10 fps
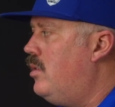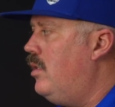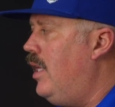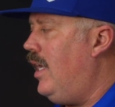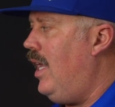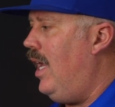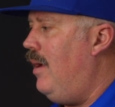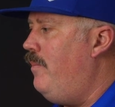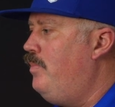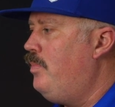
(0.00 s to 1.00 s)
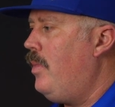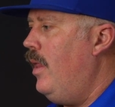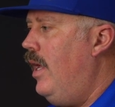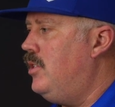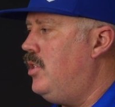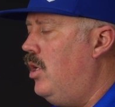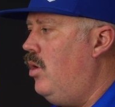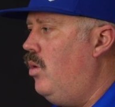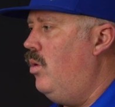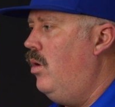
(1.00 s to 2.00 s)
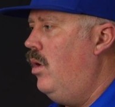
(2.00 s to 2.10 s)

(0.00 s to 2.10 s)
that came. And so